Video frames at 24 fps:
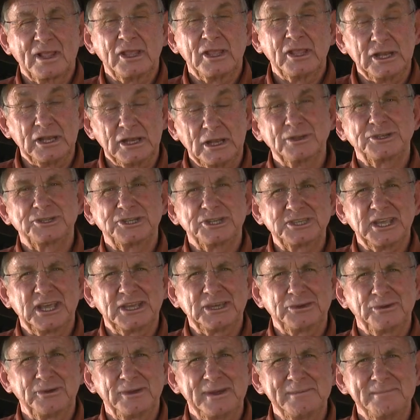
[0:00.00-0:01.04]
You know what she
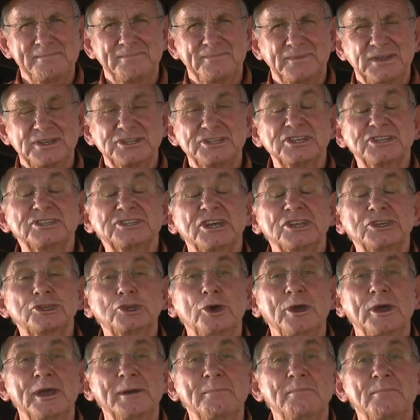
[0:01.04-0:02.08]
said to him? She said
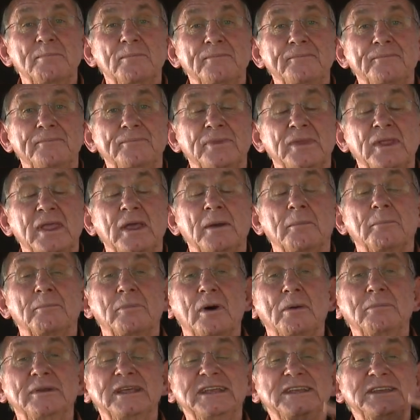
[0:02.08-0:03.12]
to him,
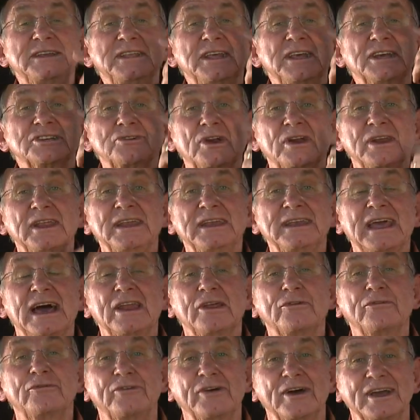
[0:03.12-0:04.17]
probably tears running down
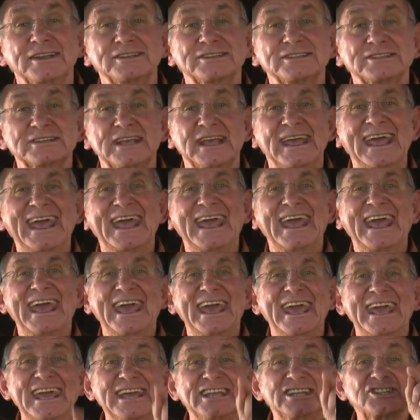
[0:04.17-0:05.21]
her face,
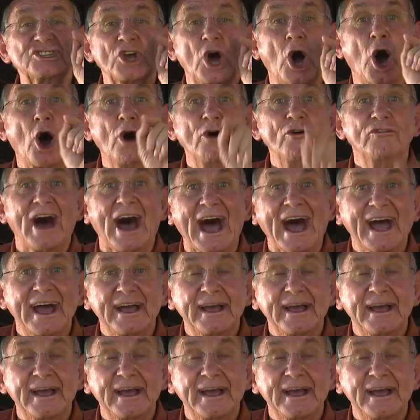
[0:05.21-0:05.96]
it's over.